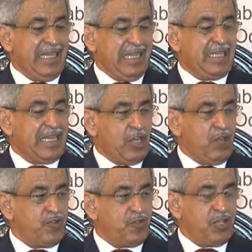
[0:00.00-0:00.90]
intake
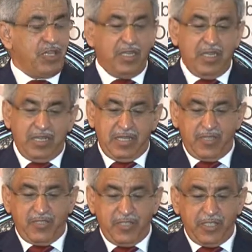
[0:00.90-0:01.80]
of sugar,
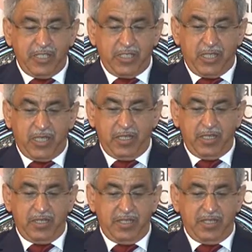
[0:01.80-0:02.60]
these diseases are